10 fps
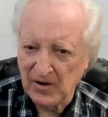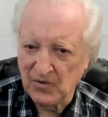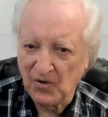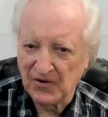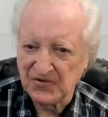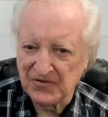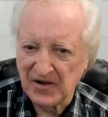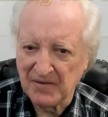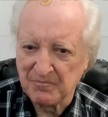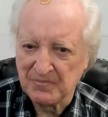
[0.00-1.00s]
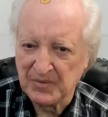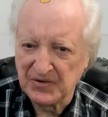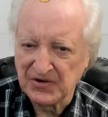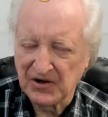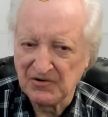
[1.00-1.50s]
it was at that
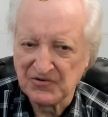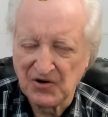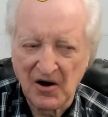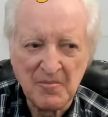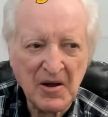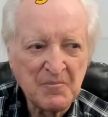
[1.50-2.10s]
particular time,